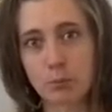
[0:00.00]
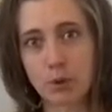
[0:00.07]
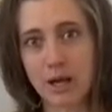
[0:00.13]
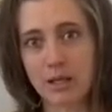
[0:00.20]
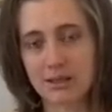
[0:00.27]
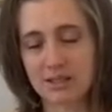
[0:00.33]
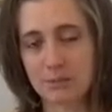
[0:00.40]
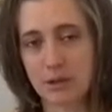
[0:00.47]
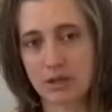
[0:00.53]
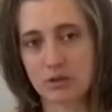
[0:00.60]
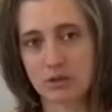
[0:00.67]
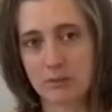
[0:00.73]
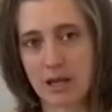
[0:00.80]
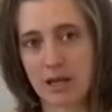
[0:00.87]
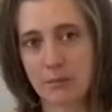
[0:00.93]
broad
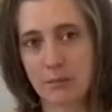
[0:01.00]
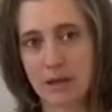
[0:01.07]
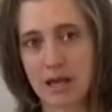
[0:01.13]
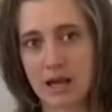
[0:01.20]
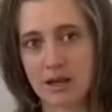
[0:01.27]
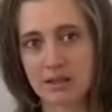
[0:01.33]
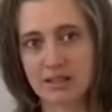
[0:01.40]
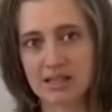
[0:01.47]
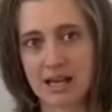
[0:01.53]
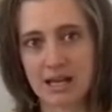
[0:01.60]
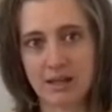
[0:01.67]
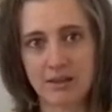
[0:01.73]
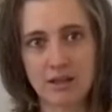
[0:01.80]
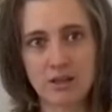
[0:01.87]
spectrum antibiotics at it